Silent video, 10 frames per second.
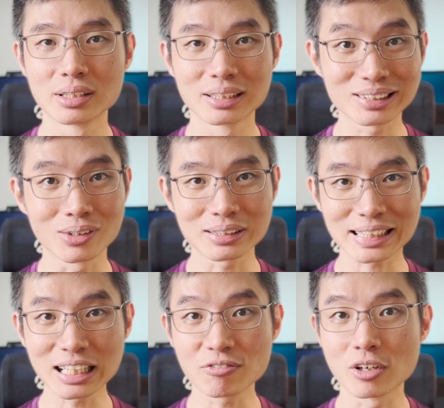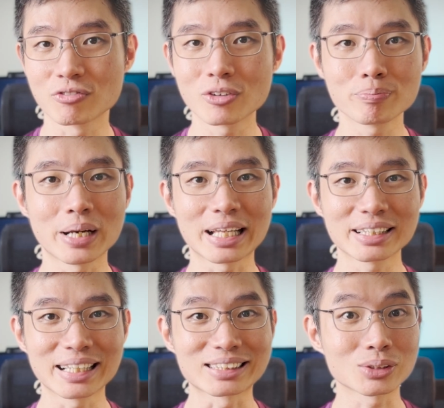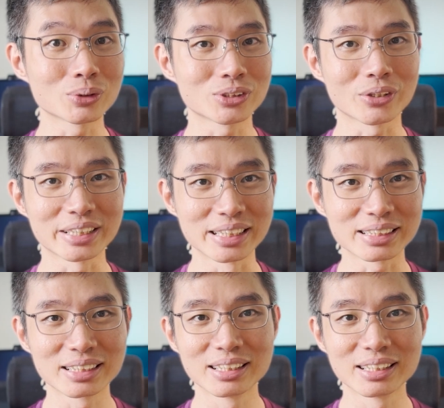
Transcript: So sign up for a phone plan that suits your needs.